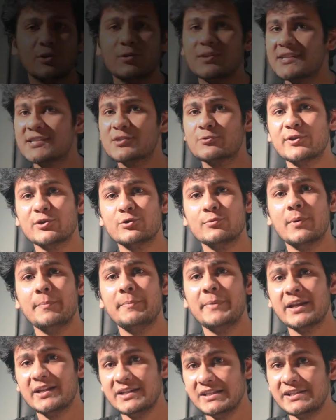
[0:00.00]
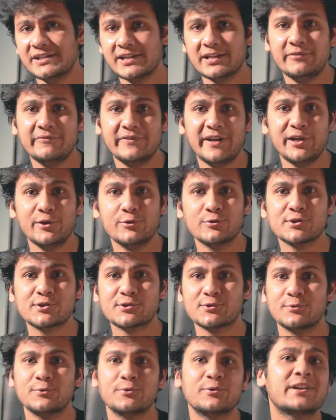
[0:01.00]
Now this is going to be a big detailed video,
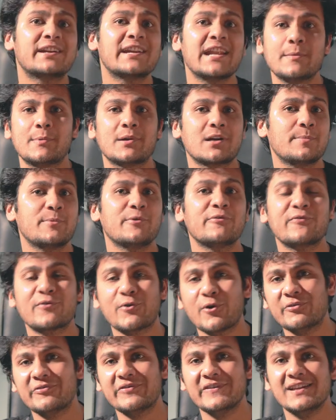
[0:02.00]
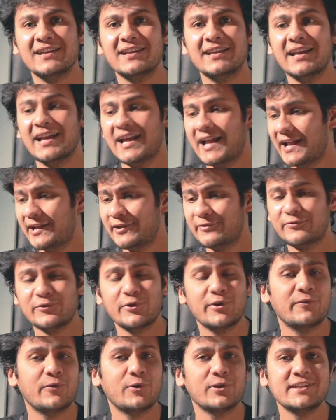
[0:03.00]
so grab a cup of coffee, and if
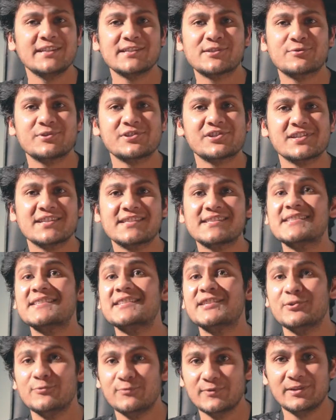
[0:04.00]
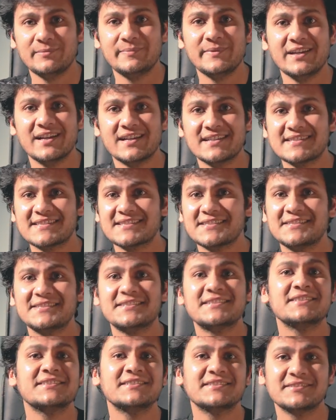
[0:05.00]
you have all these questions, you will be
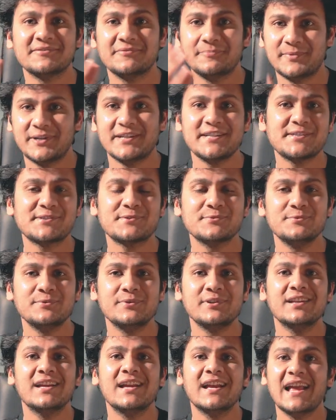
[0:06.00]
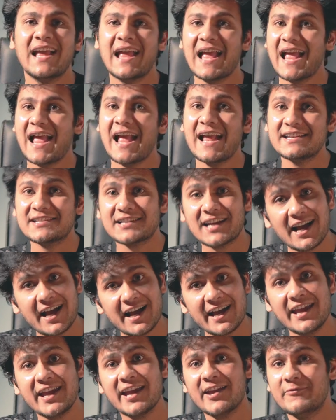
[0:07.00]
answered pretty soon. And
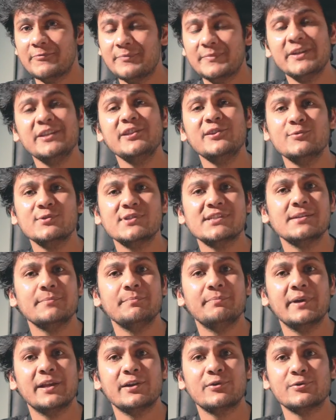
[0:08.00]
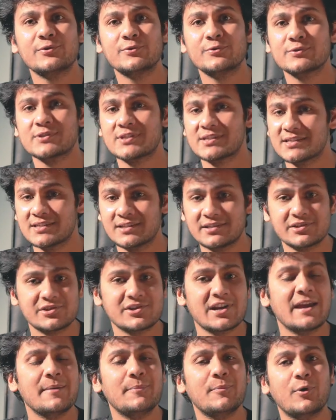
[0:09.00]
I have been using Benro's
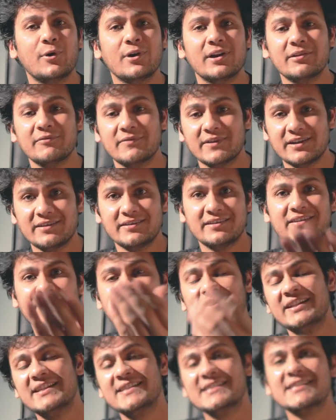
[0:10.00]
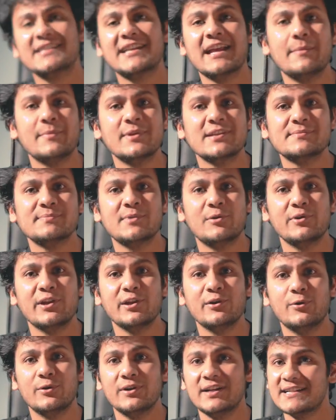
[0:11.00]
tripod, the one this camera is
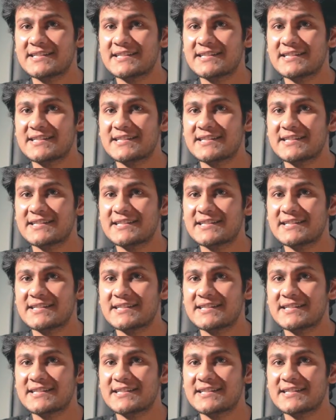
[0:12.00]
mounting on.